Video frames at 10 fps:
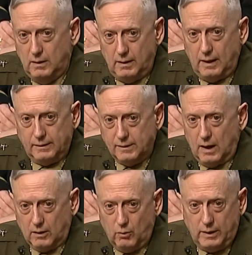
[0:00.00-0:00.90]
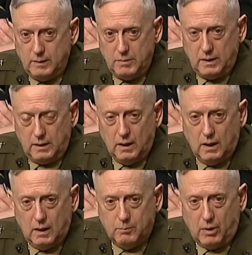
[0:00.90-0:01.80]
then it's not going to be
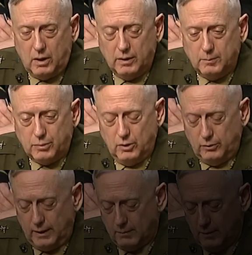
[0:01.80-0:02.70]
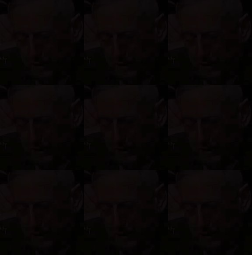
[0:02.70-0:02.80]
uh, part of the program.